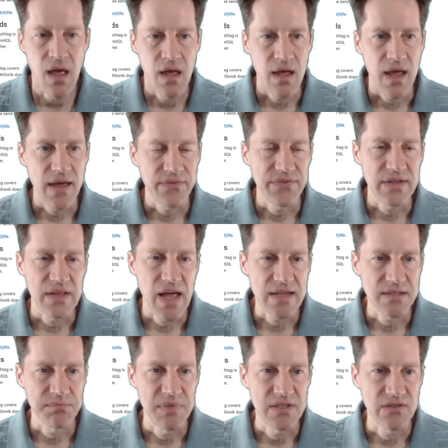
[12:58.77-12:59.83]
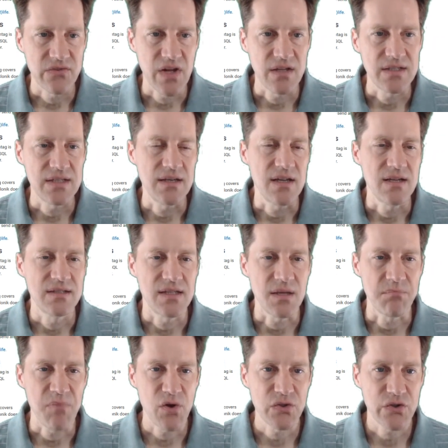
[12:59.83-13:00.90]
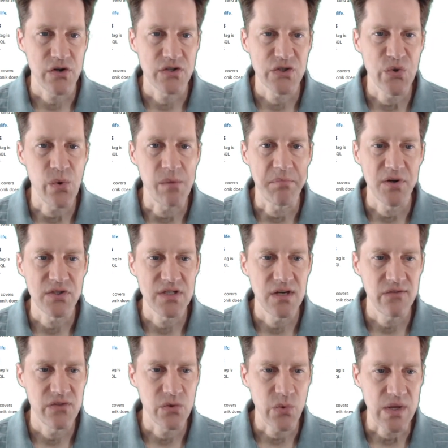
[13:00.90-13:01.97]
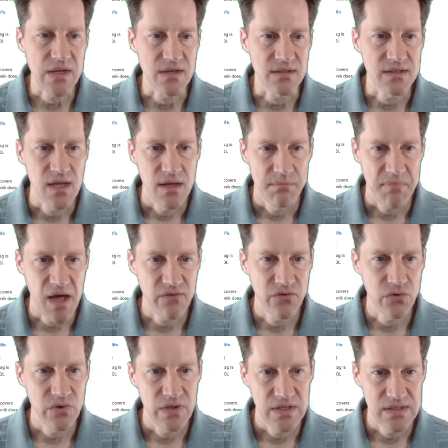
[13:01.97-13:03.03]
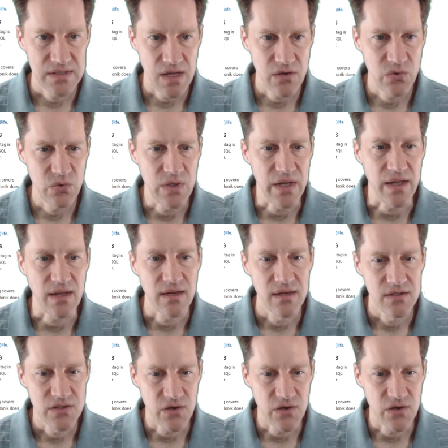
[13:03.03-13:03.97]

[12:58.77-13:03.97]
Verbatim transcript: And the last piece of content is the PostgreSQL Person of the Week is Pavel Stehule. So